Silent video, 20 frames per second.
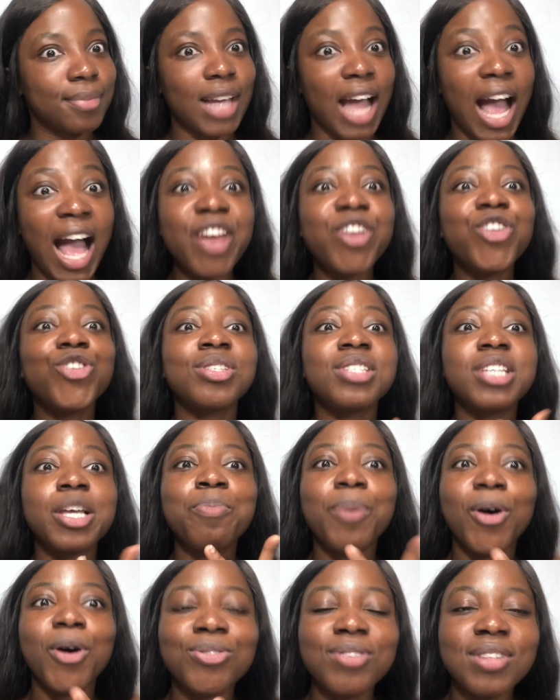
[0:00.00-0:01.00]
I understand
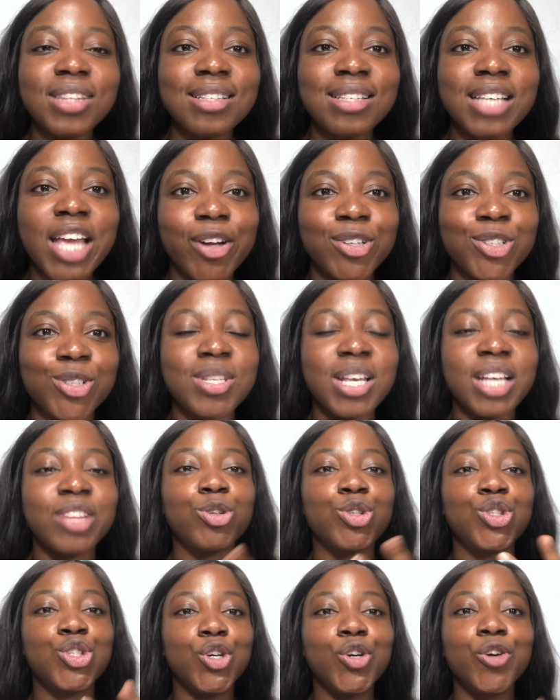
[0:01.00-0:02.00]
both of these characters. Like,
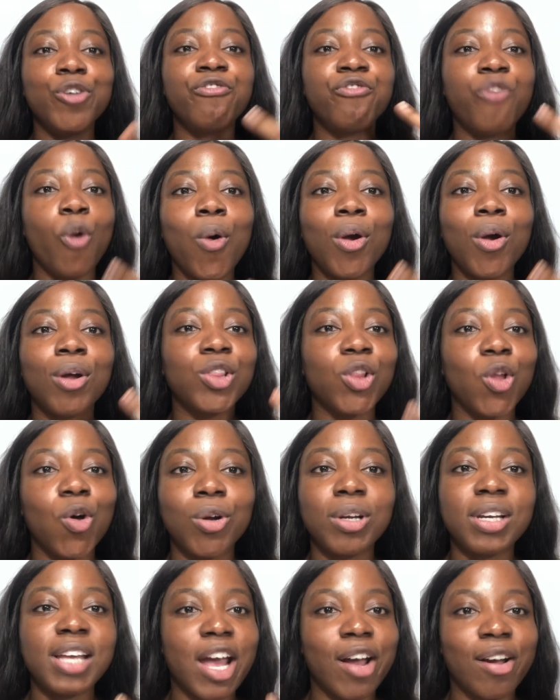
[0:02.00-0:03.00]
they're two
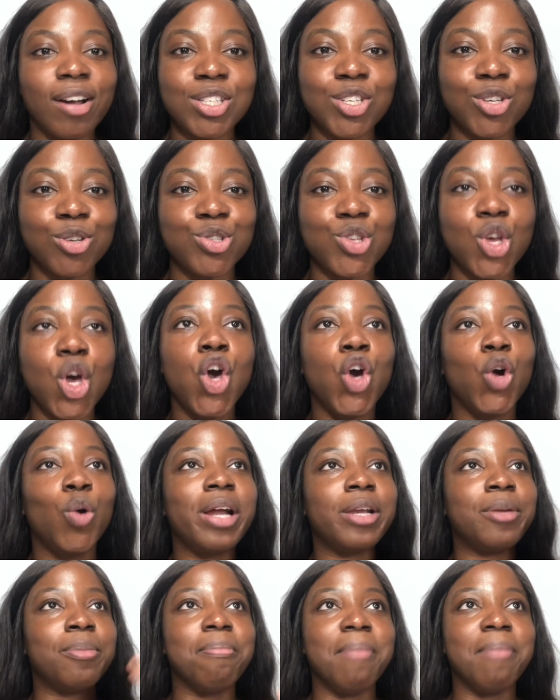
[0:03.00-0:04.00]
forlorn characters who
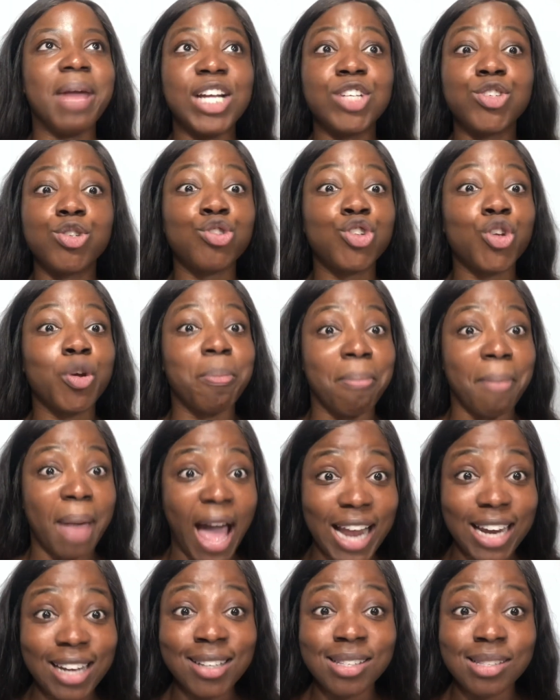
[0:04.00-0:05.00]
had major
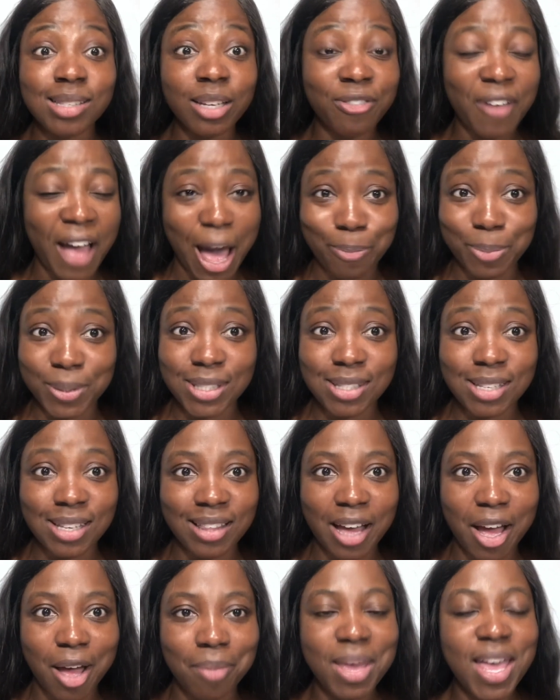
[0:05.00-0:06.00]
traumatic stuff happen to
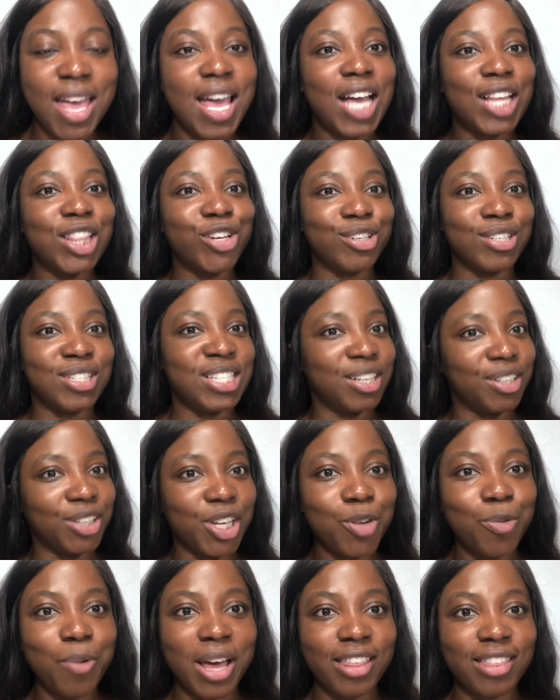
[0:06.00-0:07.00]
them. They're
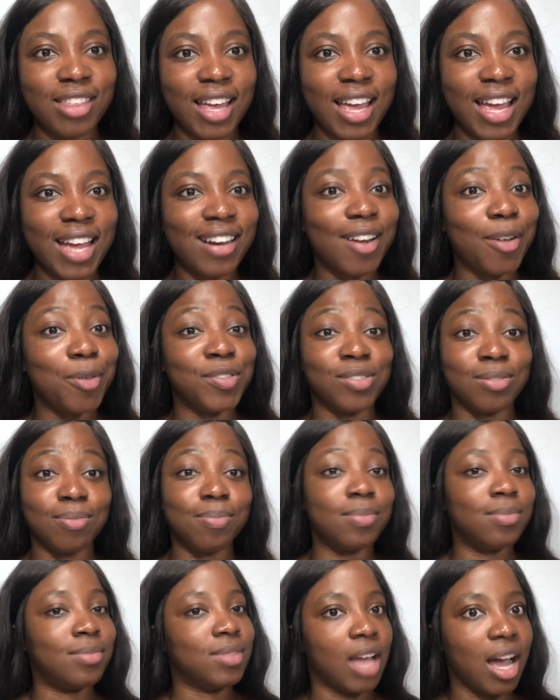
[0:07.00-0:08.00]
dealing with it.
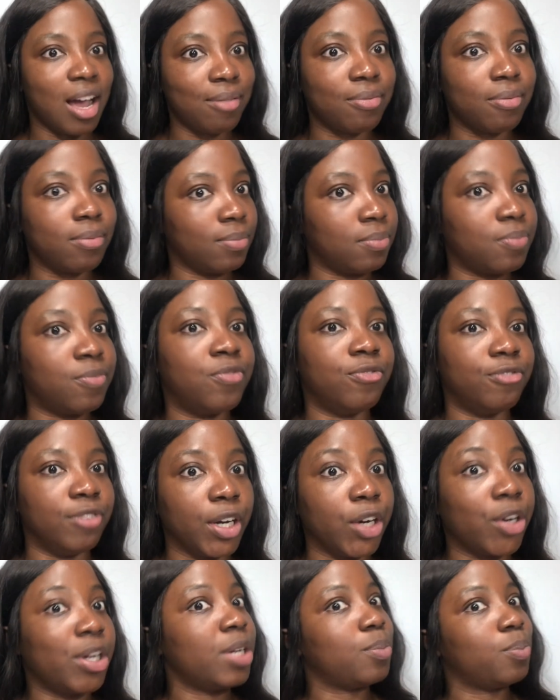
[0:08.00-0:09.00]
Not
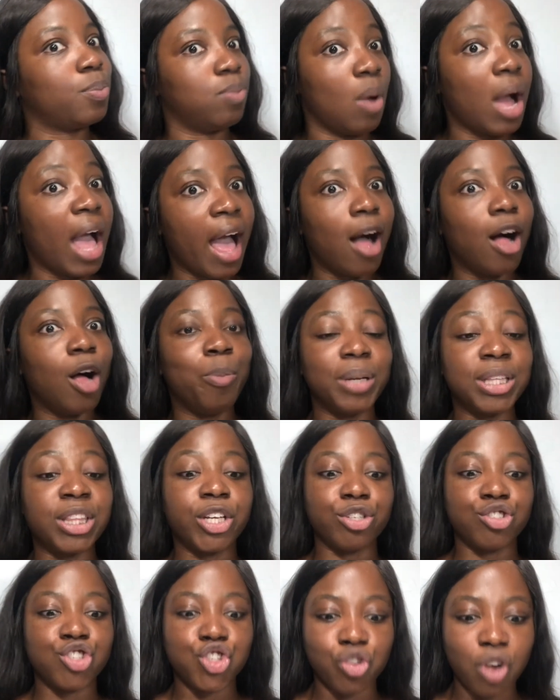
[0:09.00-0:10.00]
very well, but
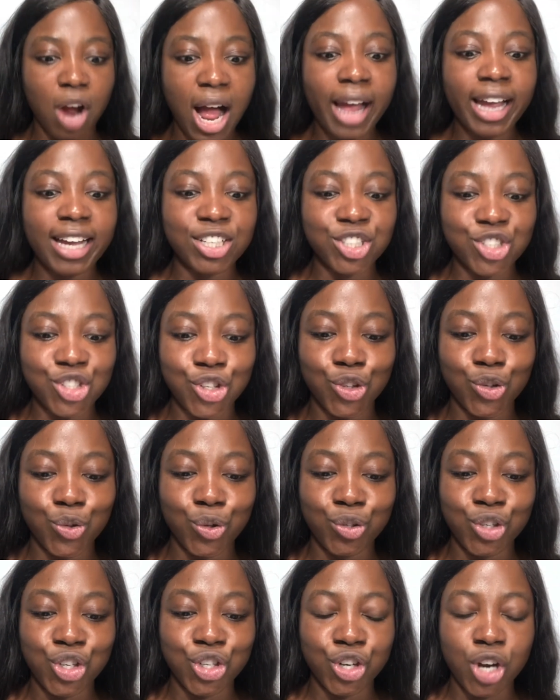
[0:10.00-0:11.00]
they're trying
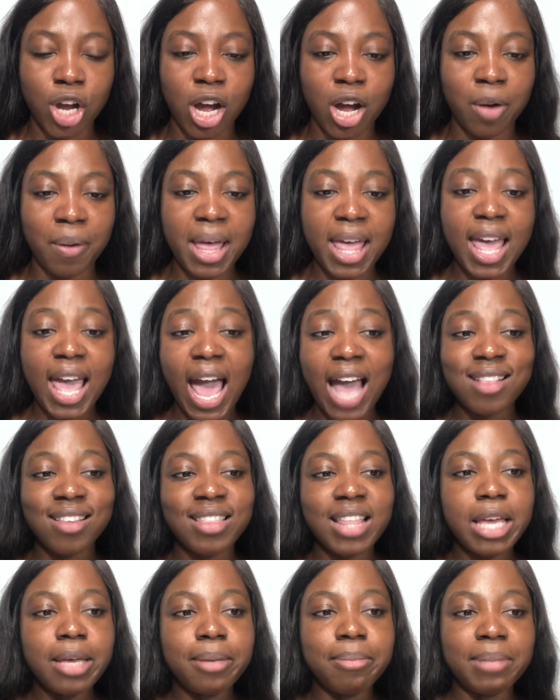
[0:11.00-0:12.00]
to, you know, and then
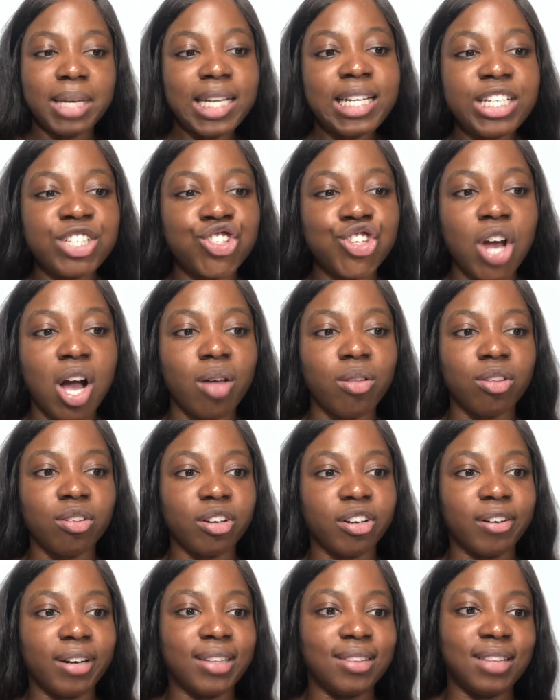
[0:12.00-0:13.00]
they meet each
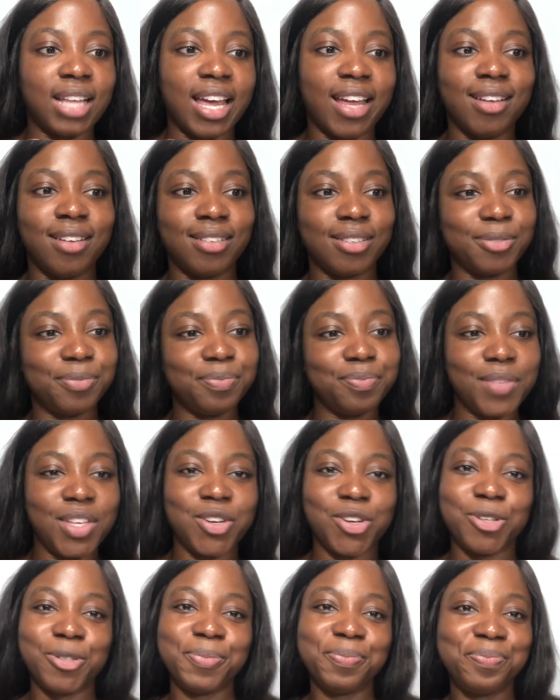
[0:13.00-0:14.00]
other and like, you
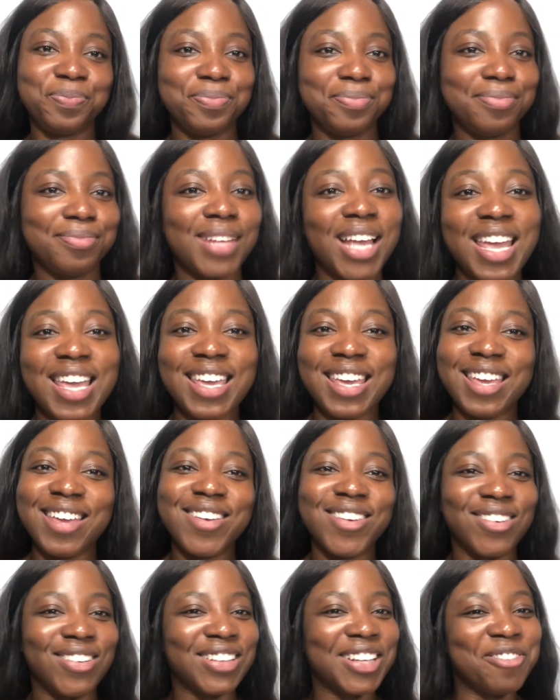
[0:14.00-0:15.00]
know,
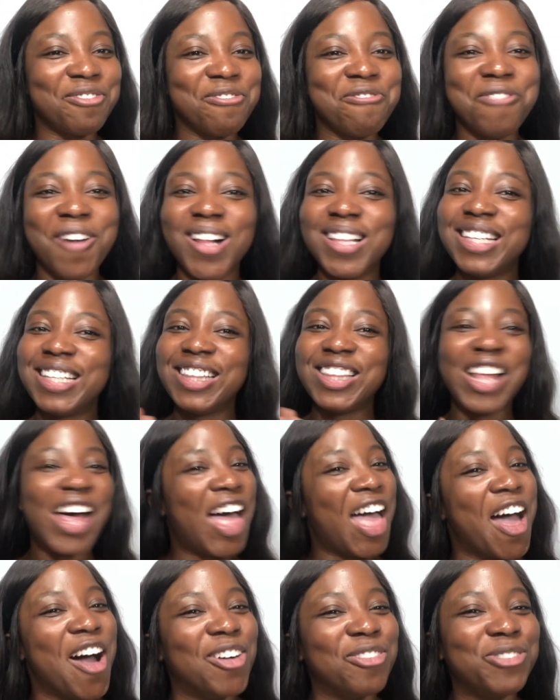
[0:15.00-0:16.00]
heal and fall in
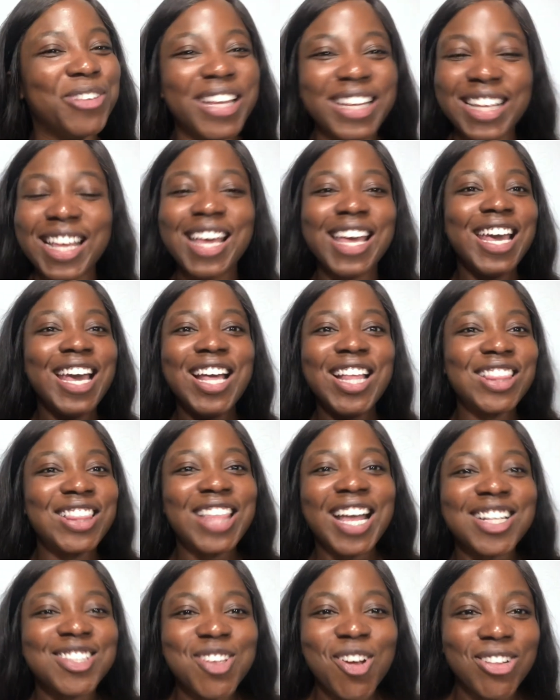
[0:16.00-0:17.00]
love. Like,
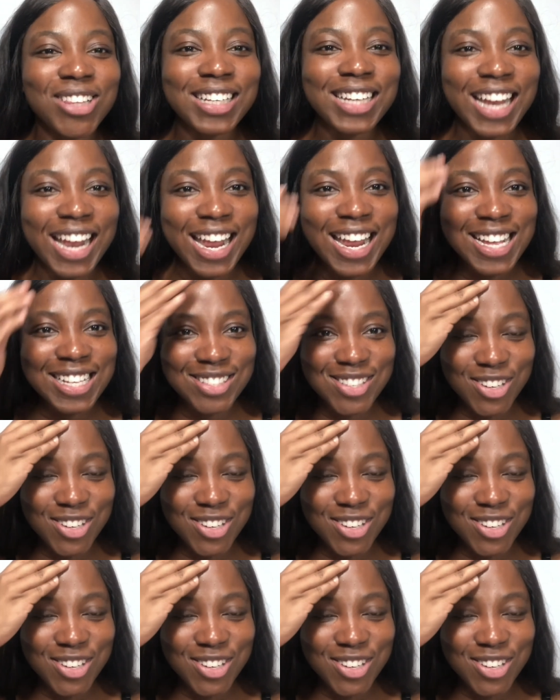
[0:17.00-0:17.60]
that's all it is.